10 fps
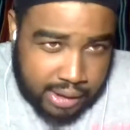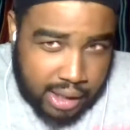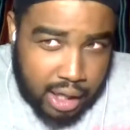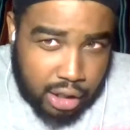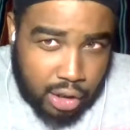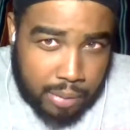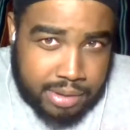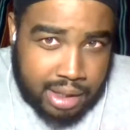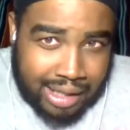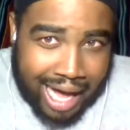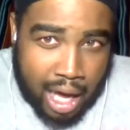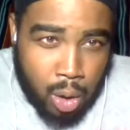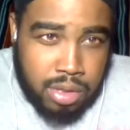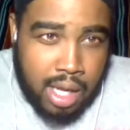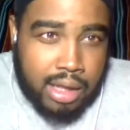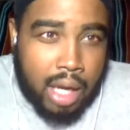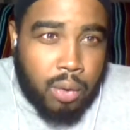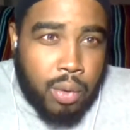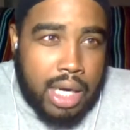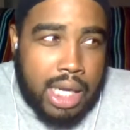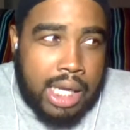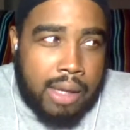You know what I'm saying? Like, I don't think they really.